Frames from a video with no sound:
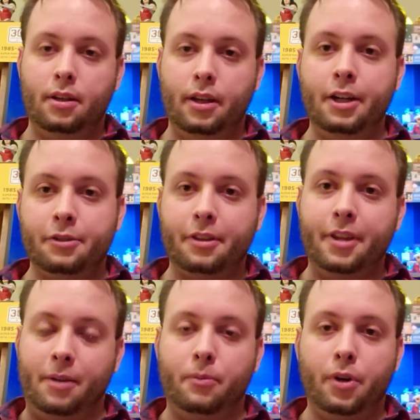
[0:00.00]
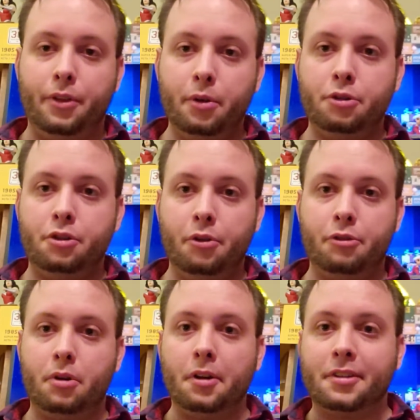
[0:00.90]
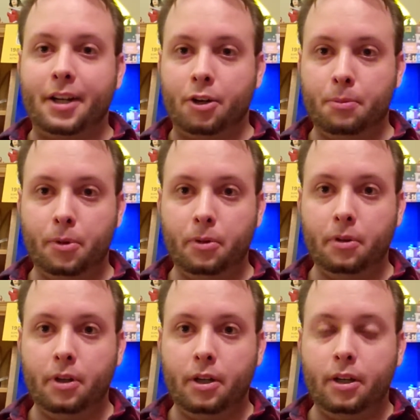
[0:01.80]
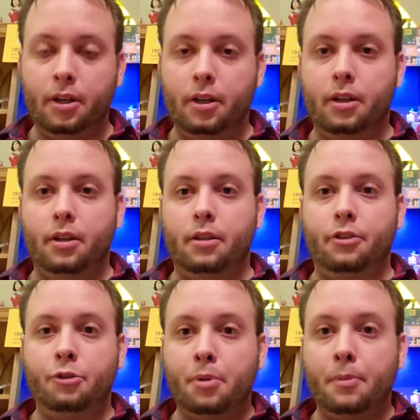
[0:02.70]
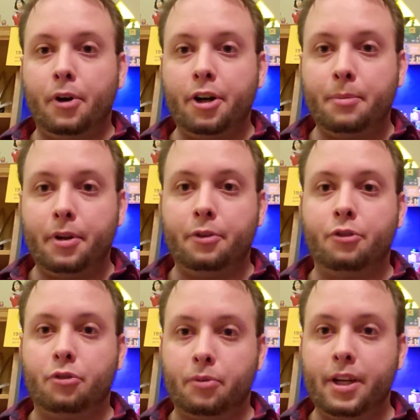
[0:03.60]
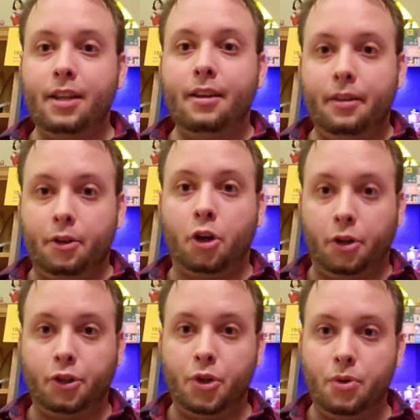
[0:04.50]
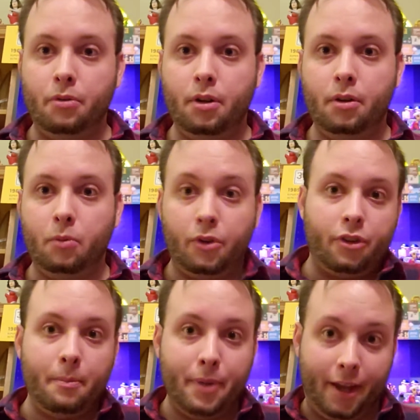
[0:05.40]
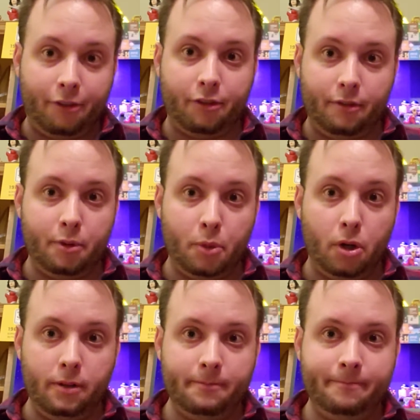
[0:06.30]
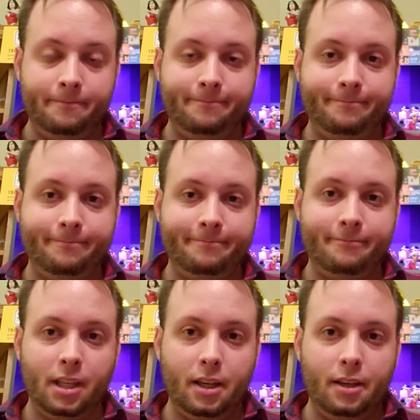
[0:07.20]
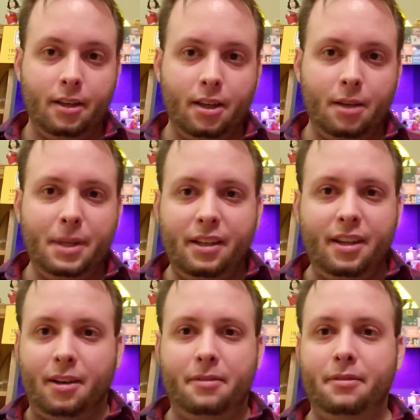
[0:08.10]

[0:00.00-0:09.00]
And here's the thing while those shows are all terrible, Super Mario Bros. 3, the cartoon, was the best of them all. I mean, yeah,